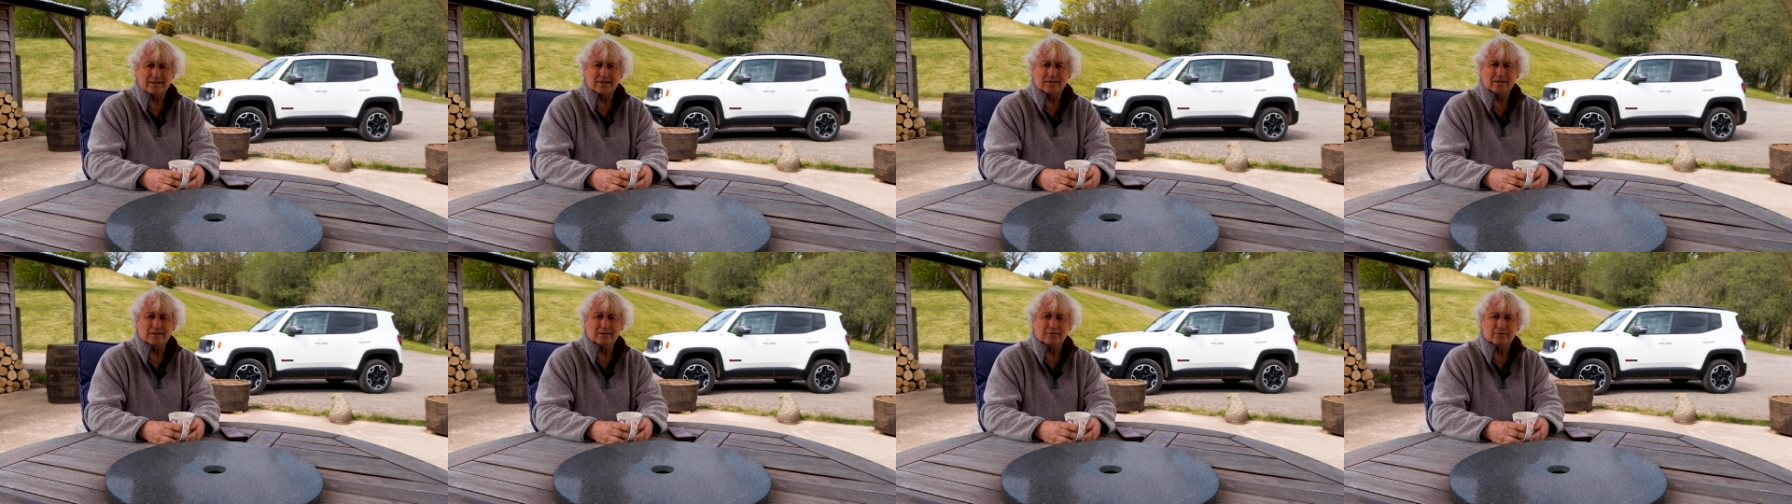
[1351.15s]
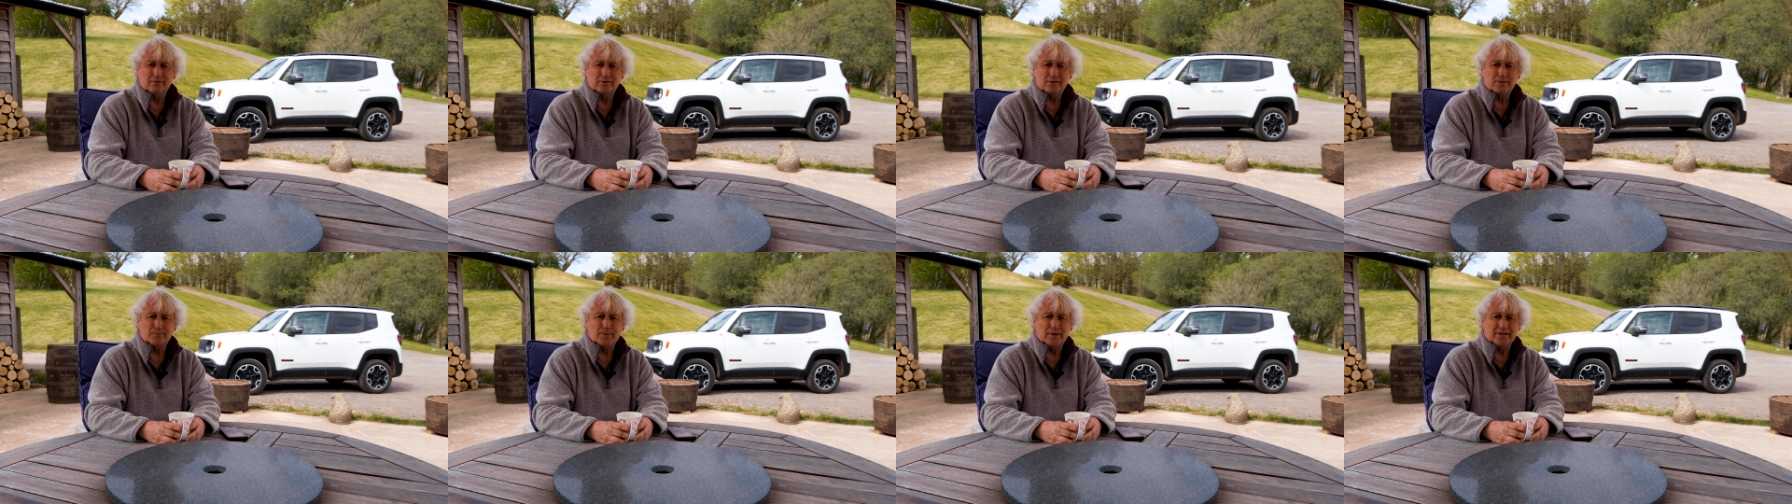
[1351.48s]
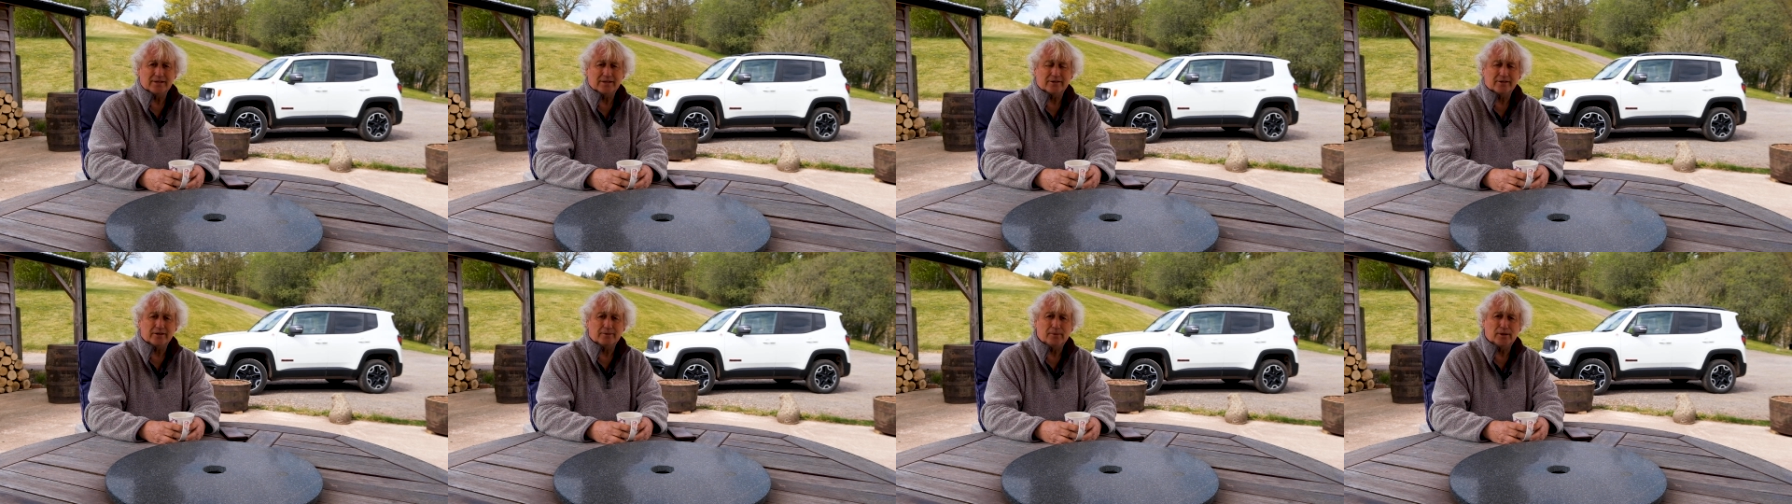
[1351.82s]
to spend
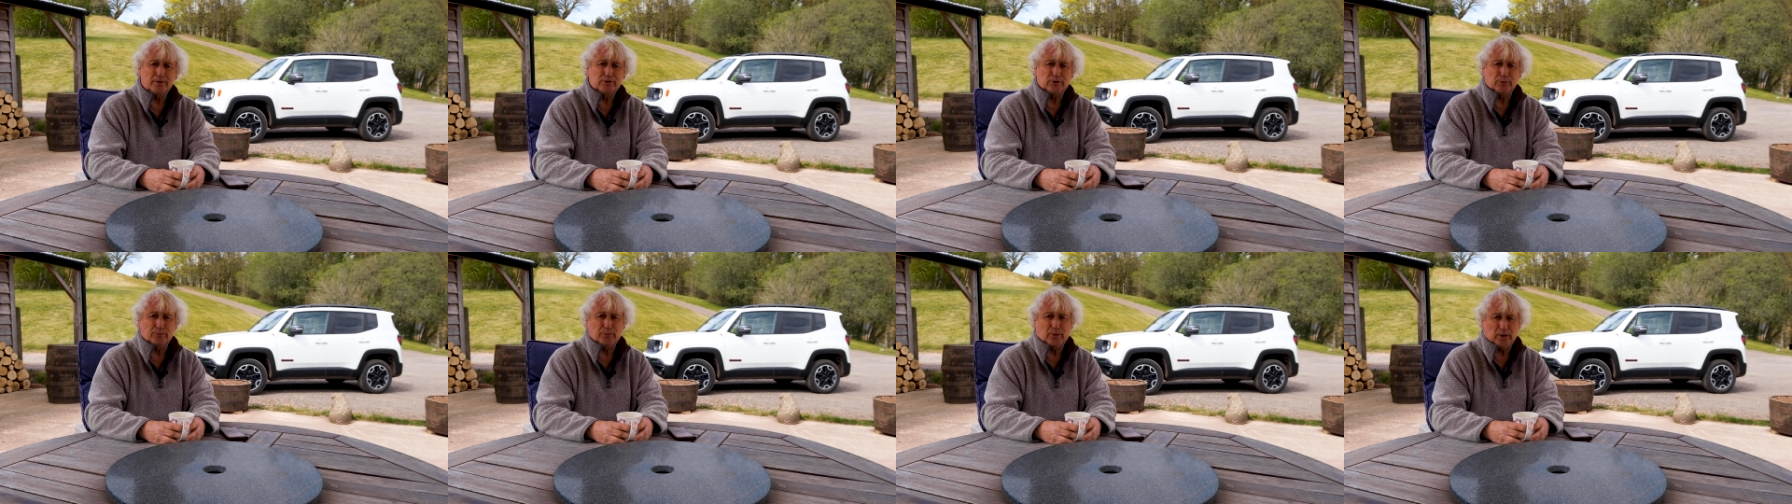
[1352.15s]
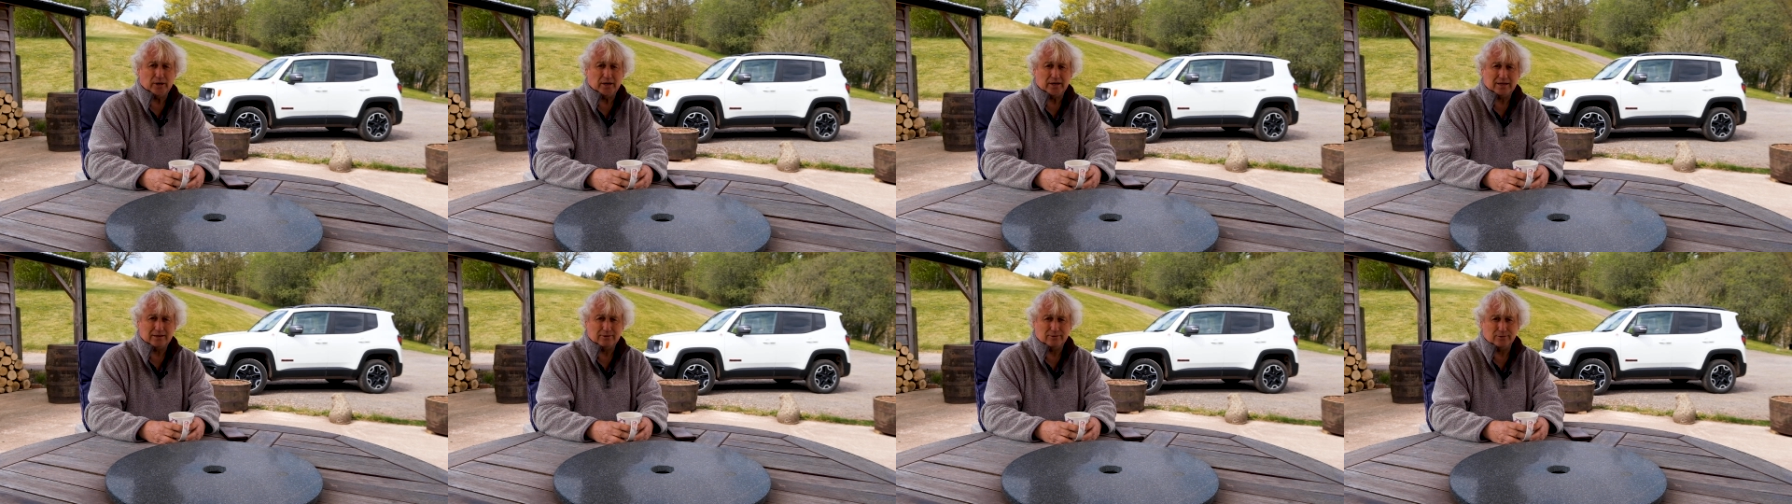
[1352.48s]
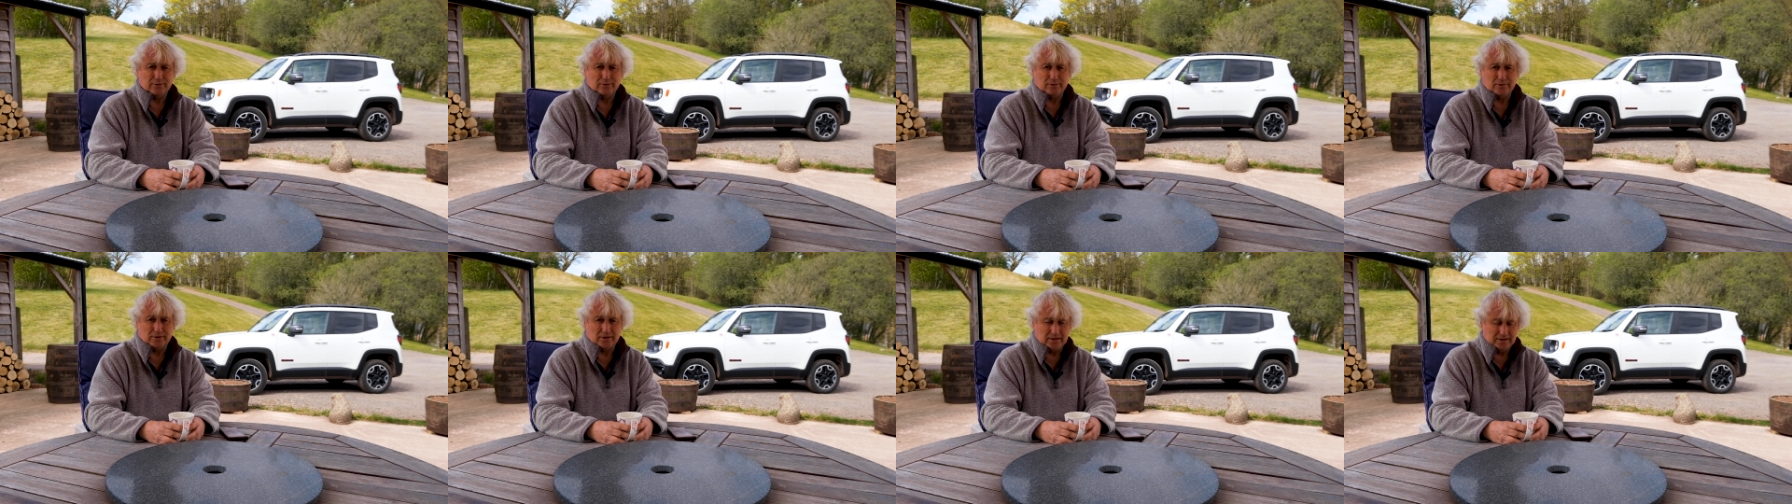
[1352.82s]
it on a motorbike
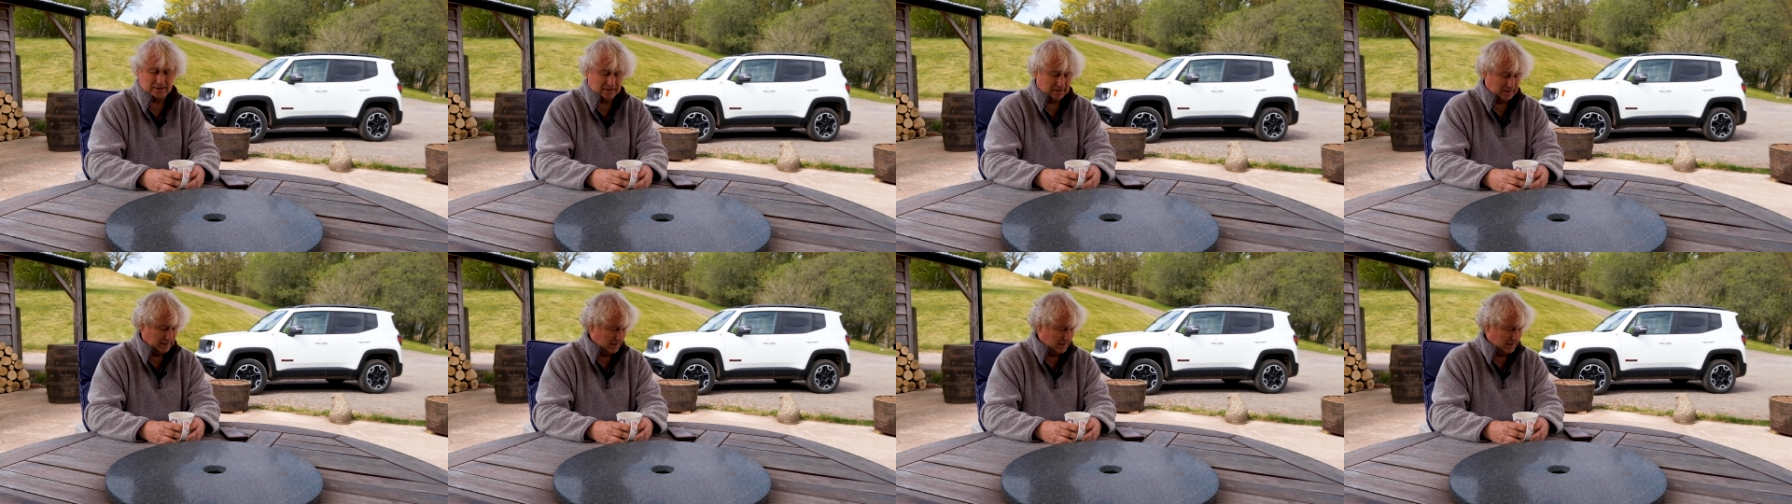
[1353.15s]
or a